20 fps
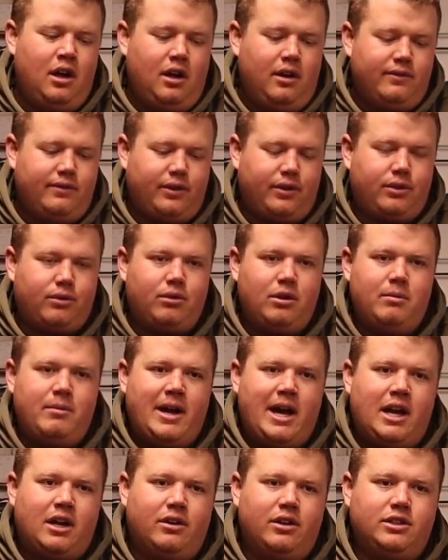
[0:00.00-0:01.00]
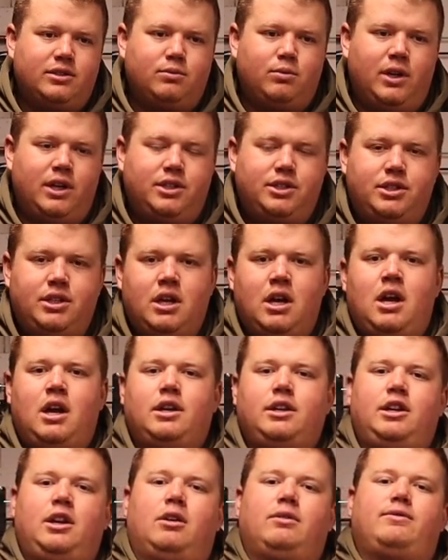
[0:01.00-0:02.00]
for 3 batteries, which,
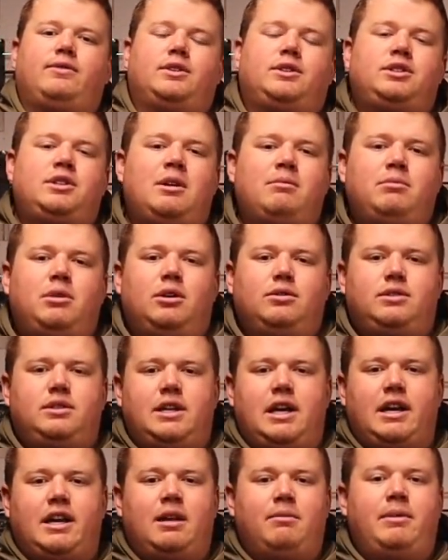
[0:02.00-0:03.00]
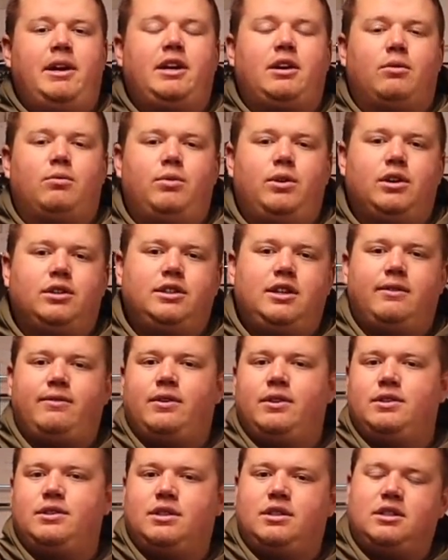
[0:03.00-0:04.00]
you know, for some boats that can make a real
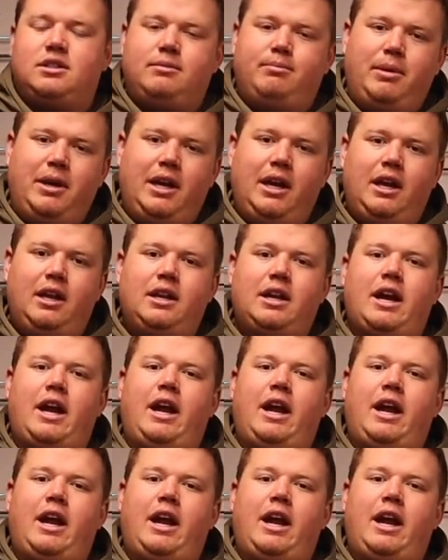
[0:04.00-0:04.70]
difference in speed